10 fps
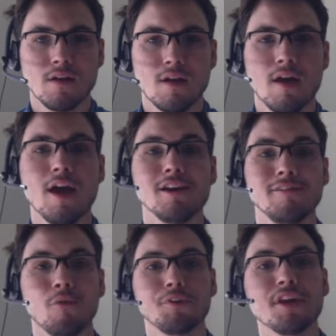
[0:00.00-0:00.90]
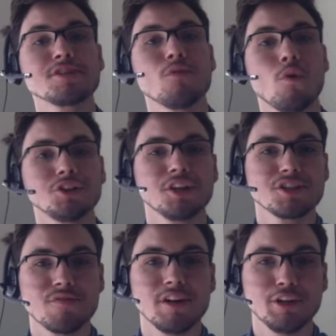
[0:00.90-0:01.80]
Hey everyone, thanks for watching this
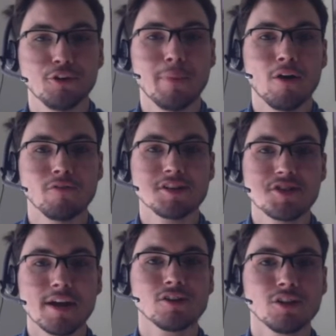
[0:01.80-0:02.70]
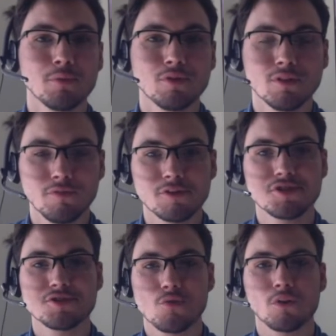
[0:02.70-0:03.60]
video about recyclable
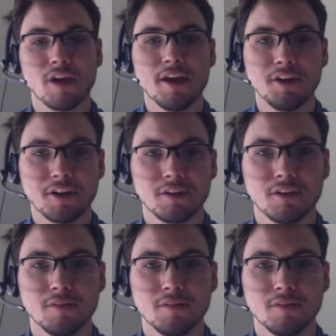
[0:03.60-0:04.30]
versus organic,